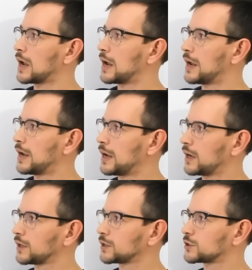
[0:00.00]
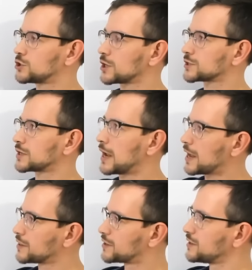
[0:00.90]
And just
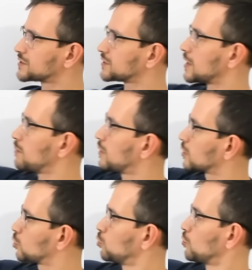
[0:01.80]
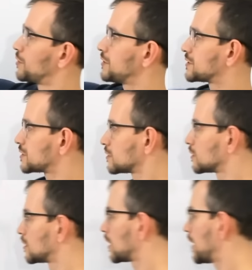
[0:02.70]
add this number to this
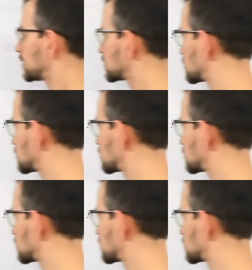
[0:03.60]
s.